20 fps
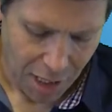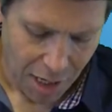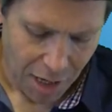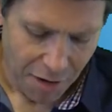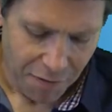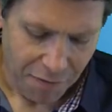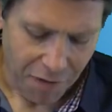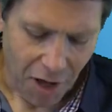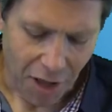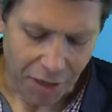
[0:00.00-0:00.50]

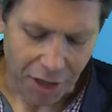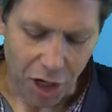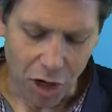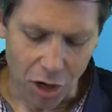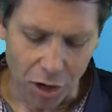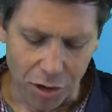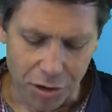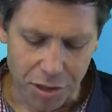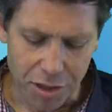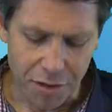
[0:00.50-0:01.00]
Father
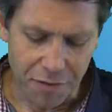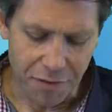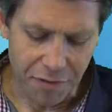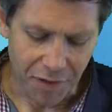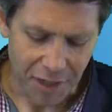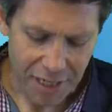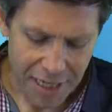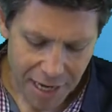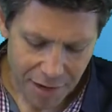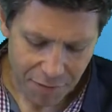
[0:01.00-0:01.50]
God,
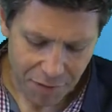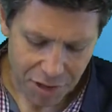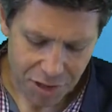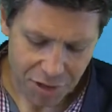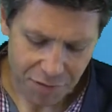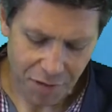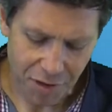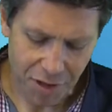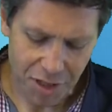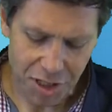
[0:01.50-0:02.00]
forgive us
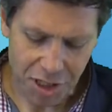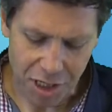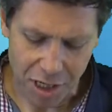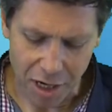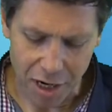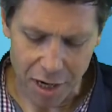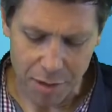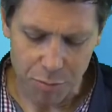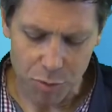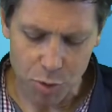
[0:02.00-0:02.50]
for the
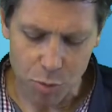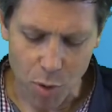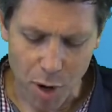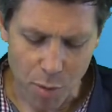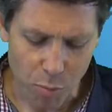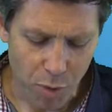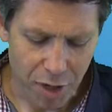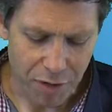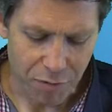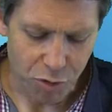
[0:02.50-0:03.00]
times when
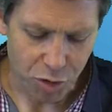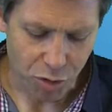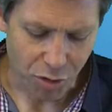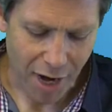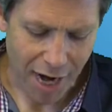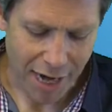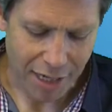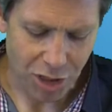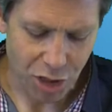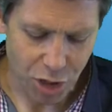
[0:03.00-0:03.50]
we've
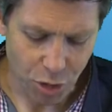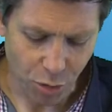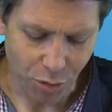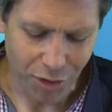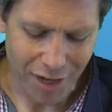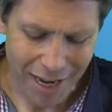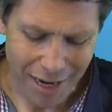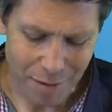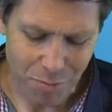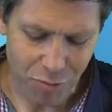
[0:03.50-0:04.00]
dragged your
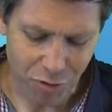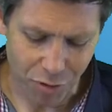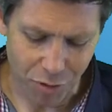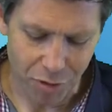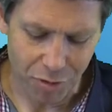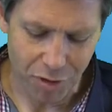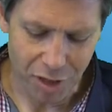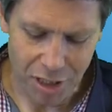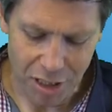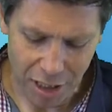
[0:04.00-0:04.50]
name through
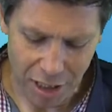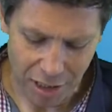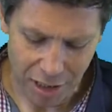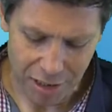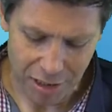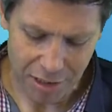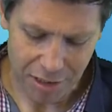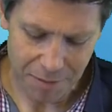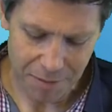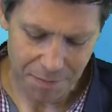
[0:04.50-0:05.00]
the
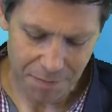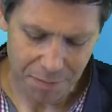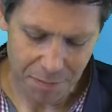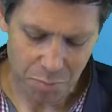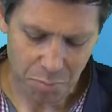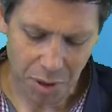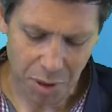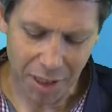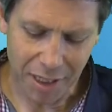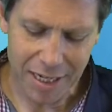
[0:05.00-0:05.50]
dirt.
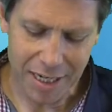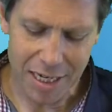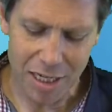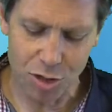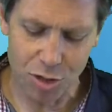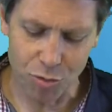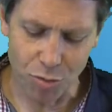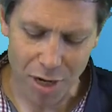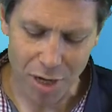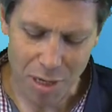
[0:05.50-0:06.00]

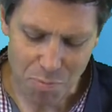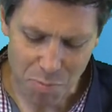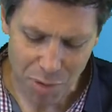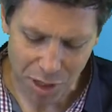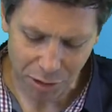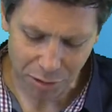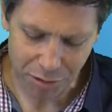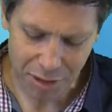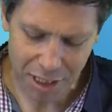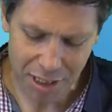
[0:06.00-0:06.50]
Please
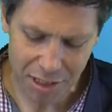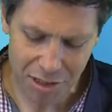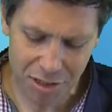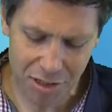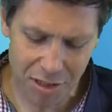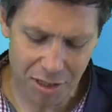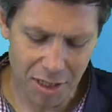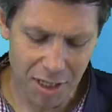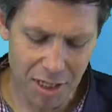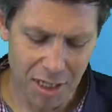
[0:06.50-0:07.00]
rebuild
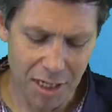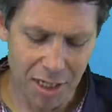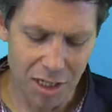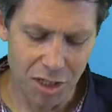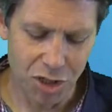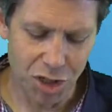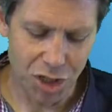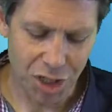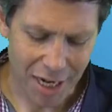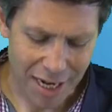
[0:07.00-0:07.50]
us,
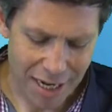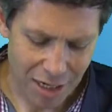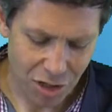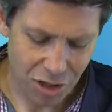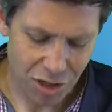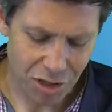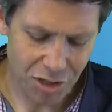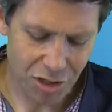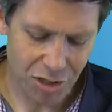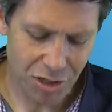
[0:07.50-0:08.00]
change
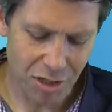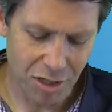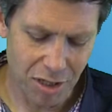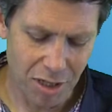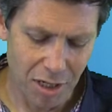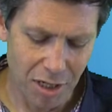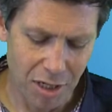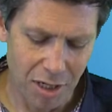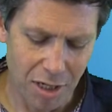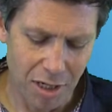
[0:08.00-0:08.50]
us,
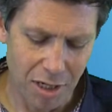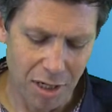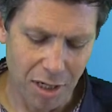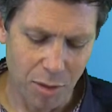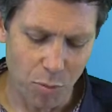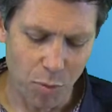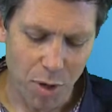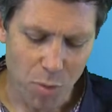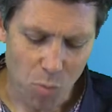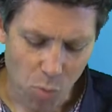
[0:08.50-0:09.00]
and
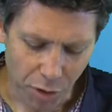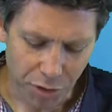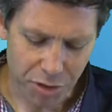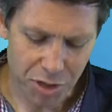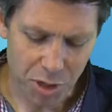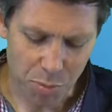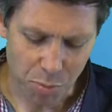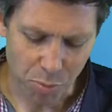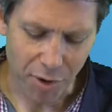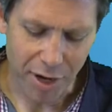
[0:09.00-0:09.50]
we want
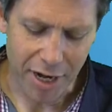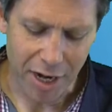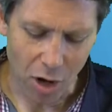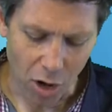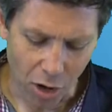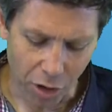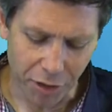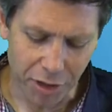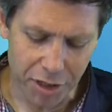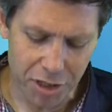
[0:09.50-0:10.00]
to bring
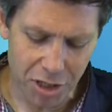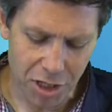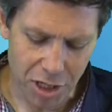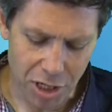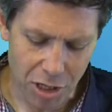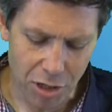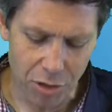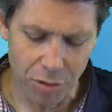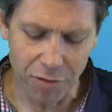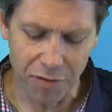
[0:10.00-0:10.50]
honour to
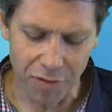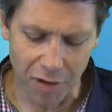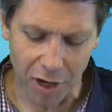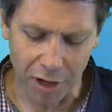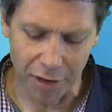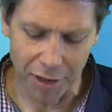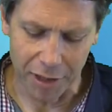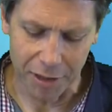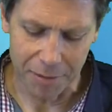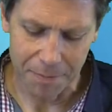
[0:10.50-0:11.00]
you,
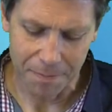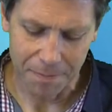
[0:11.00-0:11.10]
Father.